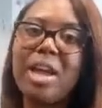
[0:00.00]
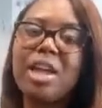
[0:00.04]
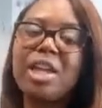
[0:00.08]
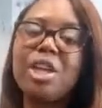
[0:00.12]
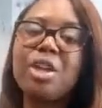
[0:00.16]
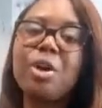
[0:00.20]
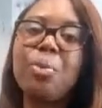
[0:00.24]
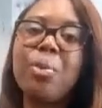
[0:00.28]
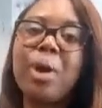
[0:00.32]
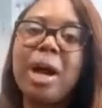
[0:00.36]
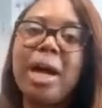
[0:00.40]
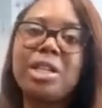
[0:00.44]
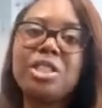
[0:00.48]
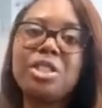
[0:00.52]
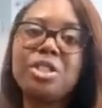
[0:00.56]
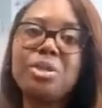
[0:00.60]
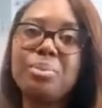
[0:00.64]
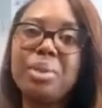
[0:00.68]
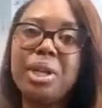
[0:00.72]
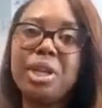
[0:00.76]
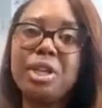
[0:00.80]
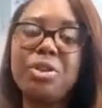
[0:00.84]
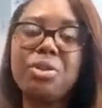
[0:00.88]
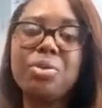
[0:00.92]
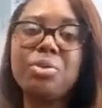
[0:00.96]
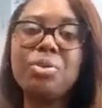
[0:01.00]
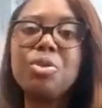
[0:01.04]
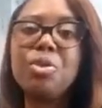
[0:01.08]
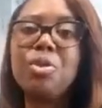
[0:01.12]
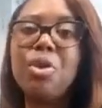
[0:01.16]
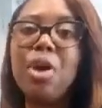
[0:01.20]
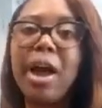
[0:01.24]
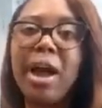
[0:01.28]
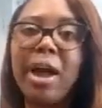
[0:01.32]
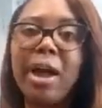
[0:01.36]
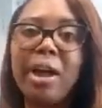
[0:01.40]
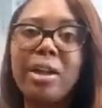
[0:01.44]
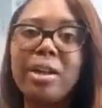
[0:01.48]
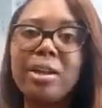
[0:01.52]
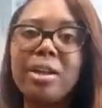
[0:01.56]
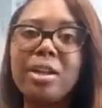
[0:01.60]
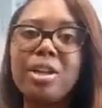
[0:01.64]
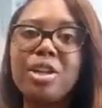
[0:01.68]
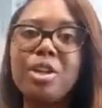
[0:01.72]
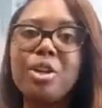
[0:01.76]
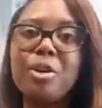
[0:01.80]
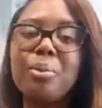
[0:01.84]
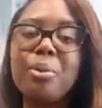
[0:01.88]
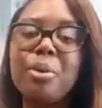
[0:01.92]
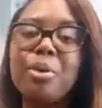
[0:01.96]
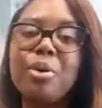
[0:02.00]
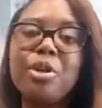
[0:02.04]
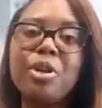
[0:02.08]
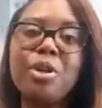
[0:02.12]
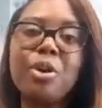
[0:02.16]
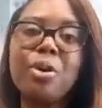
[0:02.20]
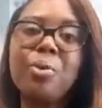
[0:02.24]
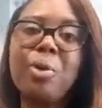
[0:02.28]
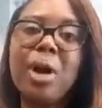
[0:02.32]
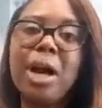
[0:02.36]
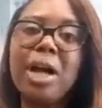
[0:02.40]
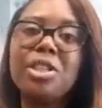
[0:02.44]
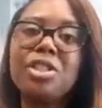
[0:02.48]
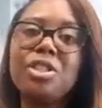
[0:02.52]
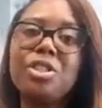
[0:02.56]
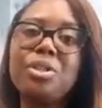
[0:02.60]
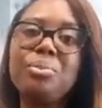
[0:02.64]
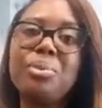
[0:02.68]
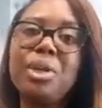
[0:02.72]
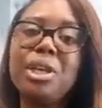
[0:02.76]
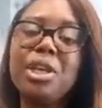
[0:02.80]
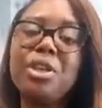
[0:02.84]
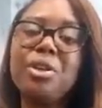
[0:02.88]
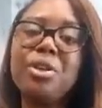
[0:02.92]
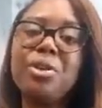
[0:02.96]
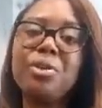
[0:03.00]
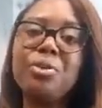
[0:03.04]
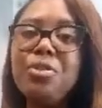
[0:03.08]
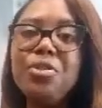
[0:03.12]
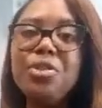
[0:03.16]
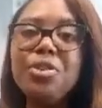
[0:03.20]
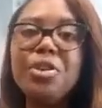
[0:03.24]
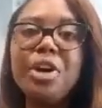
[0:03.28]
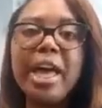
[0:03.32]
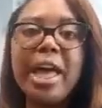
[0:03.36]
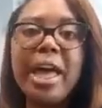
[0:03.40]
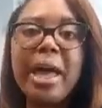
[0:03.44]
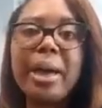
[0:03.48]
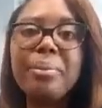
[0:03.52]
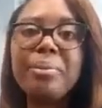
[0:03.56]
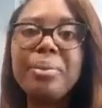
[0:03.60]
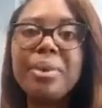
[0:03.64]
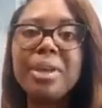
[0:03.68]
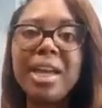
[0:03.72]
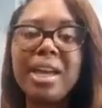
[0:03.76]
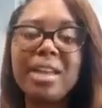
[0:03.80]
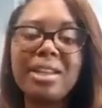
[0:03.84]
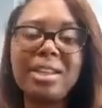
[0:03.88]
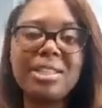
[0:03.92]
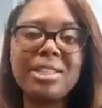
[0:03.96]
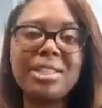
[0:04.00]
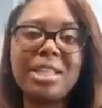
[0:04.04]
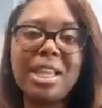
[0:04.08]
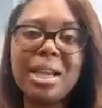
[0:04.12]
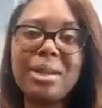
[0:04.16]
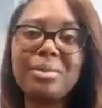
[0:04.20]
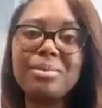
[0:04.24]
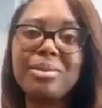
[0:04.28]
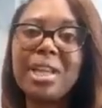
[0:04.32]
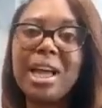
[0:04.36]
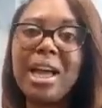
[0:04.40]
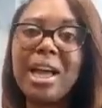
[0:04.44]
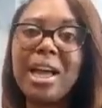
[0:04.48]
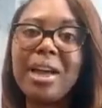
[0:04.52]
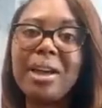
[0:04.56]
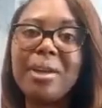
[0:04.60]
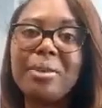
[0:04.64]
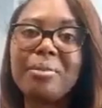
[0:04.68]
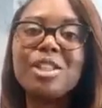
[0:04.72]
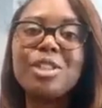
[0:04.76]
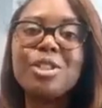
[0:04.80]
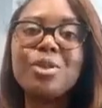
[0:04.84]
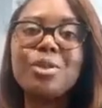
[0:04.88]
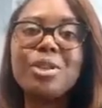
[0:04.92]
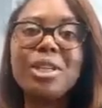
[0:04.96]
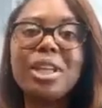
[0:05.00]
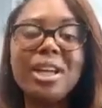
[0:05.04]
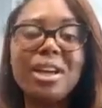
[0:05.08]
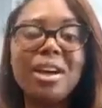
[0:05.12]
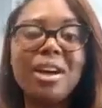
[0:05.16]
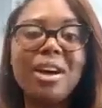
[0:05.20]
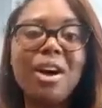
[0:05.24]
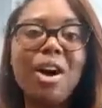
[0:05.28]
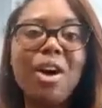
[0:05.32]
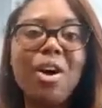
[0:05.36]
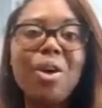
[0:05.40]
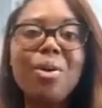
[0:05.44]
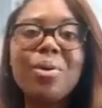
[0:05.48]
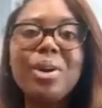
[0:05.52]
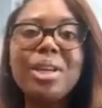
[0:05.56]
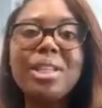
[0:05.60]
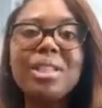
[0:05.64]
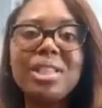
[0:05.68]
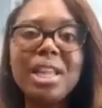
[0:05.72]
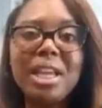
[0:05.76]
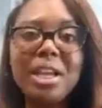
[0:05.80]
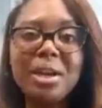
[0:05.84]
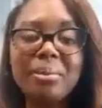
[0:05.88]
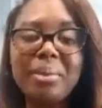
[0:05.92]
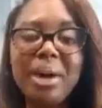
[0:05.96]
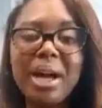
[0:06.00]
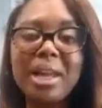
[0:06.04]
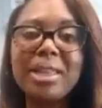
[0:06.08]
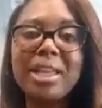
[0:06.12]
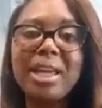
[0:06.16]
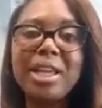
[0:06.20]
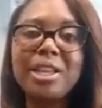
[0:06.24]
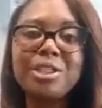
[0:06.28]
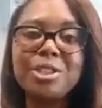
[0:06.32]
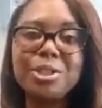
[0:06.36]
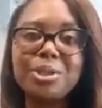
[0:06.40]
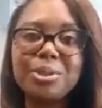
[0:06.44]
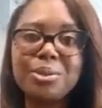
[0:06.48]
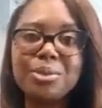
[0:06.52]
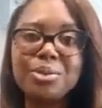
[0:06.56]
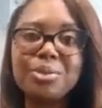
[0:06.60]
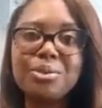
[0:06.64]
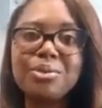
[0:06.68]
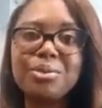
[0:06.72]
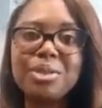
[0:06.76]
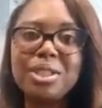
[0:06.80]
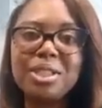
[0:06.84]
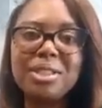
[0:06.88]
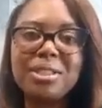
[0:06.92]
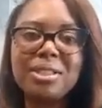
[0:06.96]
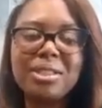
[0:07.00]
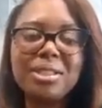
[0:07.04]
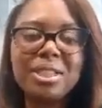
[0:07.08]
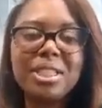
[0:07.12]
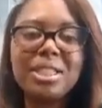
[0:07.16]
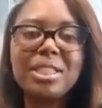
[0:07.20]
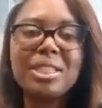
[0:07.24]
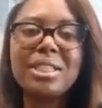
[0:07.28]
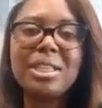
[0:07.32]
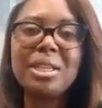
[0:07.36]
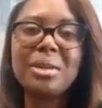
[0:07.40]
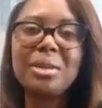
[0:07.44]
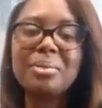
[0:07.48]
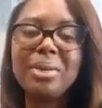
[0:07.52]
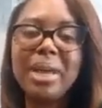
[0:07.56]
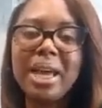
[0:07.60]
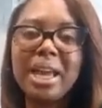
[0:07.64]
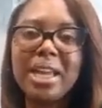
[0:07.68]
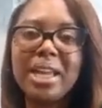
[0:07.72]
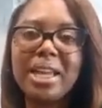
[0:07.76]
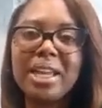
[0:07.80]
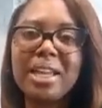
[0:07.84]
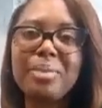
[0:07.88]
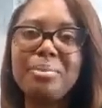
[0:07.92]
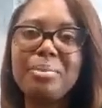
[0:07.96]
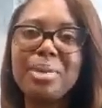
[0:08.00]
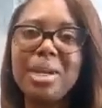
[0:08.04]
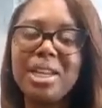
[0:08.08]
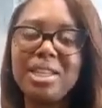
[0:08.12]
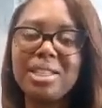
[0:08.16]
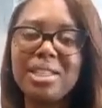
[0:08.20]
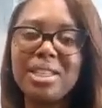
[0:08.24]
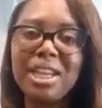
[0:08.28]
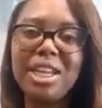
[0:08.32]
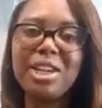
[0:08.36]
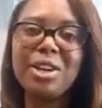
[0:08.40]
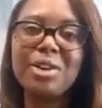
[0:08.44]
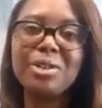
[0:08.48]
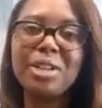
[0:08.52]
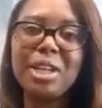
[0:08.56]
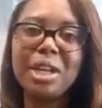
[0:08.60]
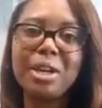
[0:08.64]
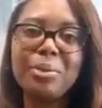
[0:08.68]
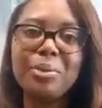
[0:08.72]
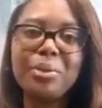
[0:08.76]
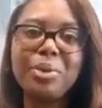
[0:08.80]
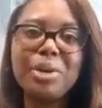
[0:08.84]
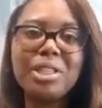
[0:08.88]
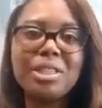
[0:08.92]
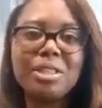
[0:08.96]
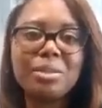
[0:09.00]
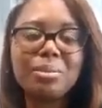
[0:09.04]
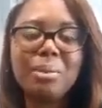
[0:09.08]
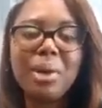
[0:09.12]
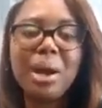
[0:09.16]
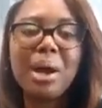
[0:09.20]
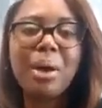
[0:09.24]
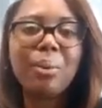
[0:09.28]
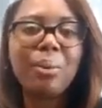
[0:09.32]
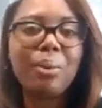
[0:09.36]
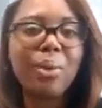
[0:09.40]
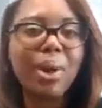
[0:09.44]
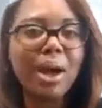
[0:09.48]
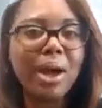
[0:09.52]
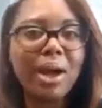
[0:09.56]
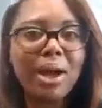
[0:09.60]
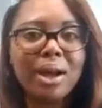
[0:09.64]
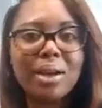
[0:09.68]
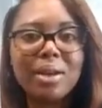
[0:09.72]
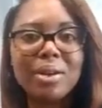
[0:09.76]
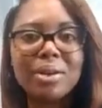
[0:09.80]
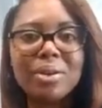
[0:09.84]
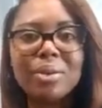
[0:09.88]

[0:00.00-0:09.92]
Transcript: Your why should make you cry. Your, your why should make you feel happy at the same time. So yeah, always think about that too. Just, just sit back and meditate on that. What's my why?